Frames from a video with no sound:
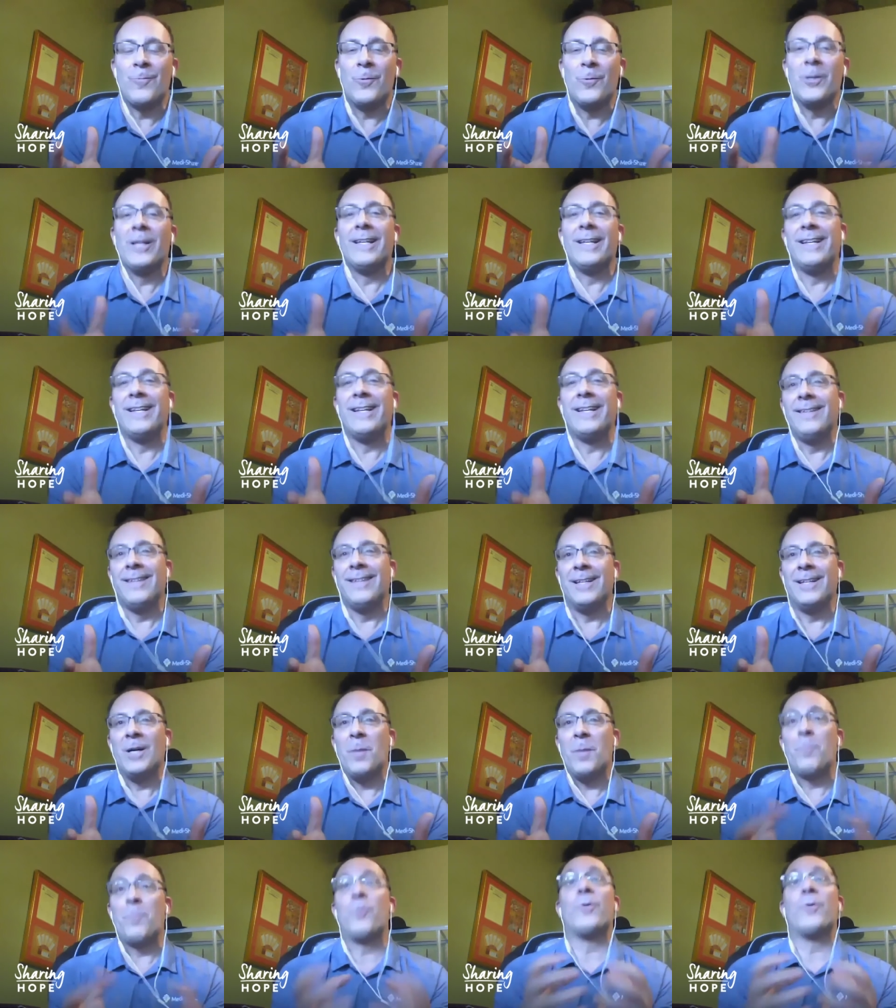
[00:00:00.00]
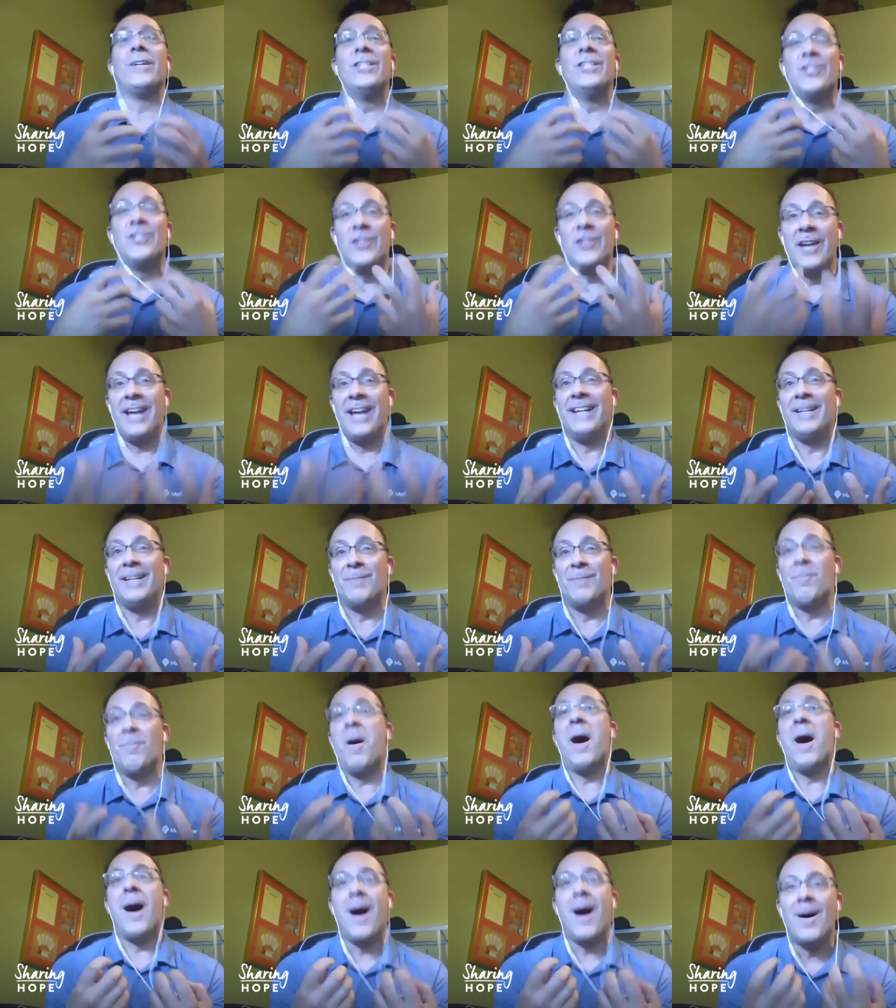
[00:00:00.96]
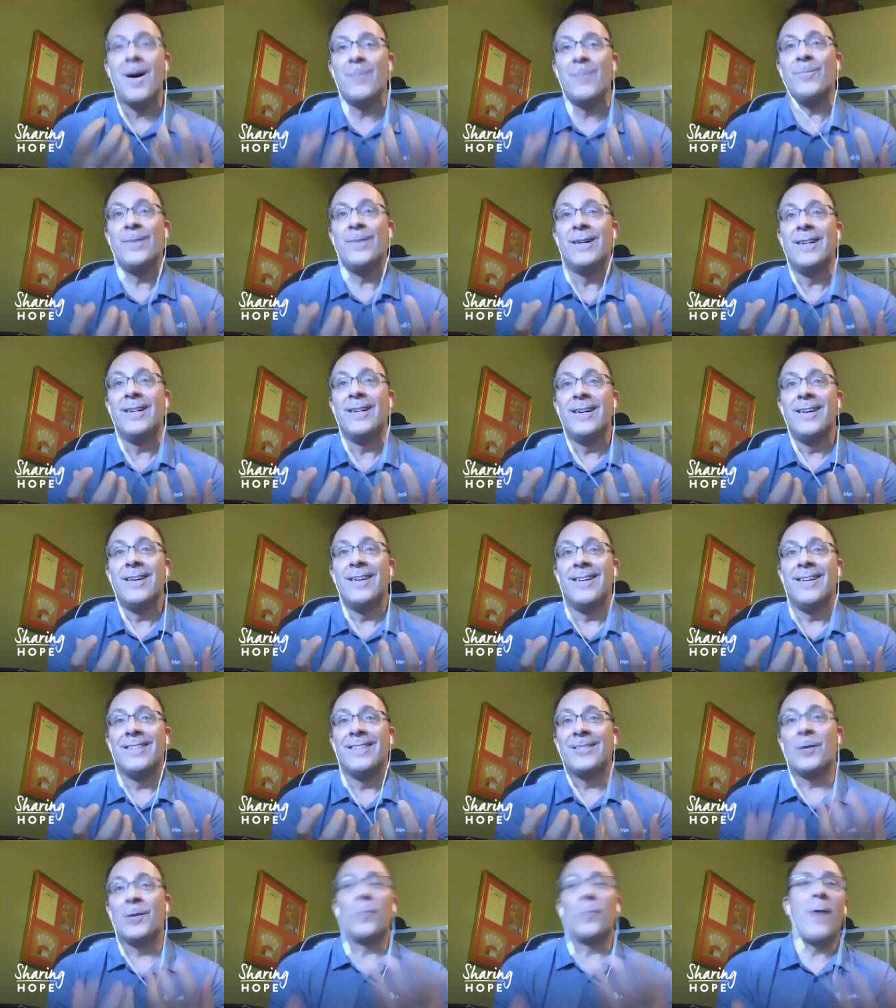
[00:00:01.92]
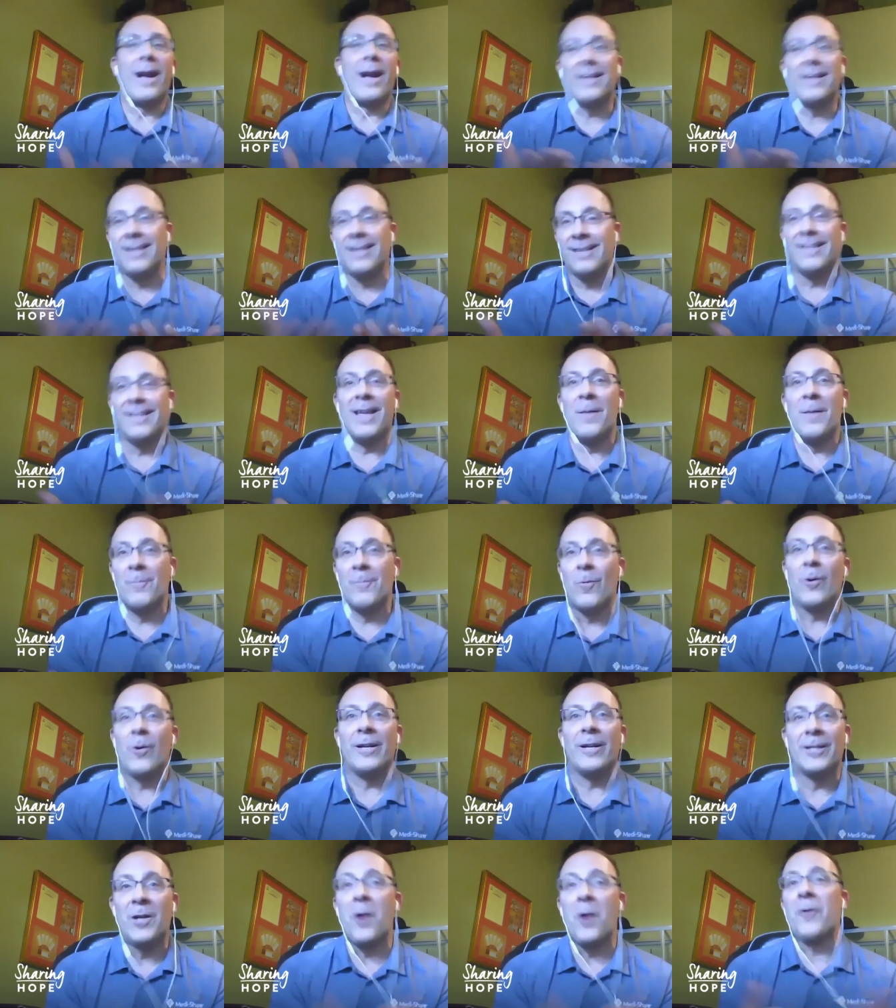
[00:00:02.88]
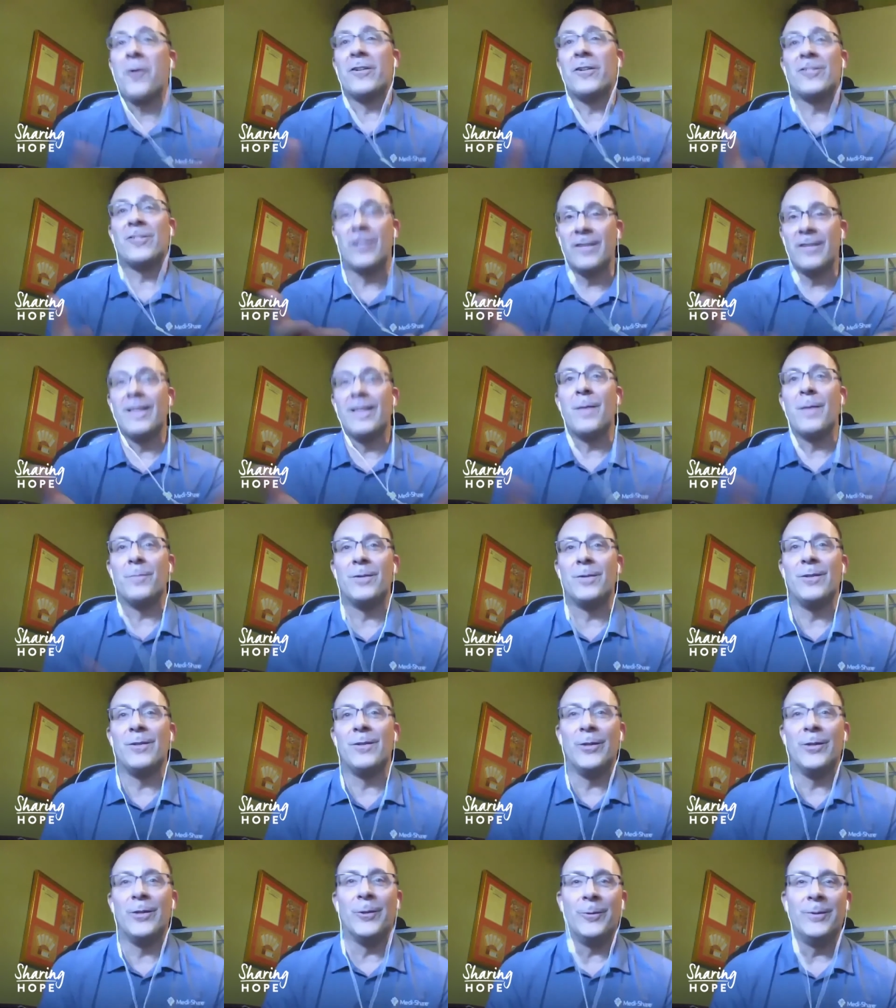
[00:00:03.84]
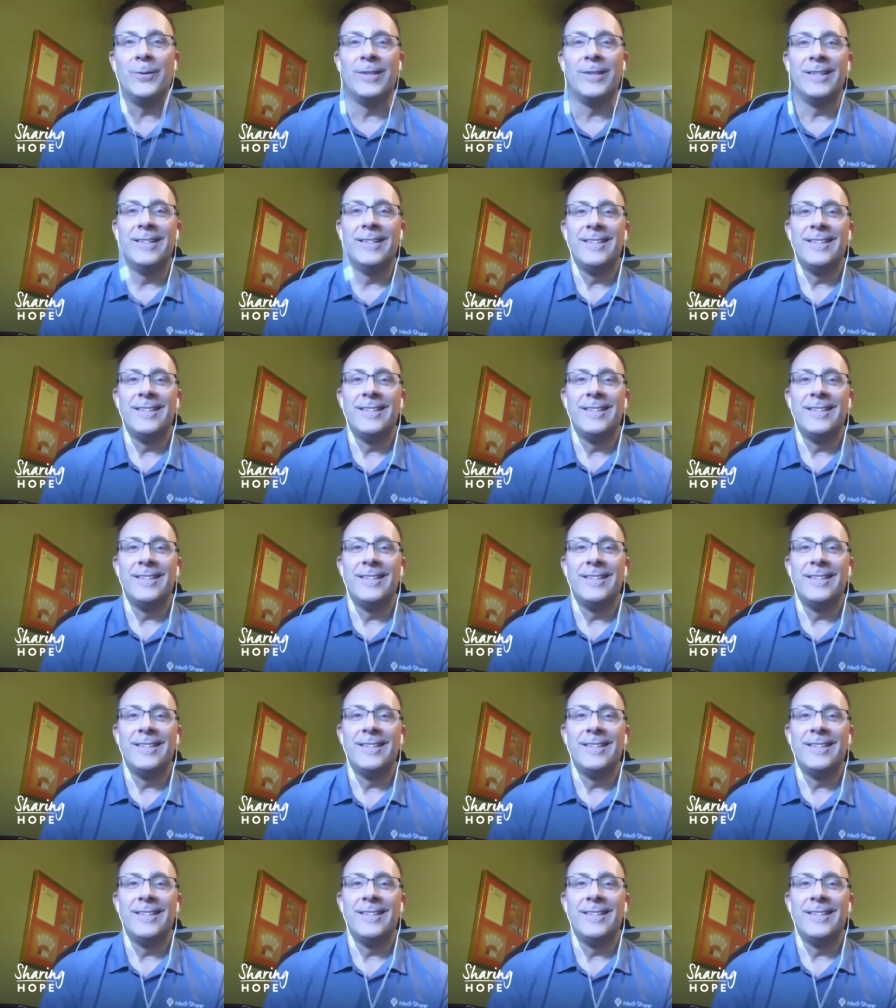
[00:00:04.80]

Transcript: really appreciated mom directing them or encouraging them to do?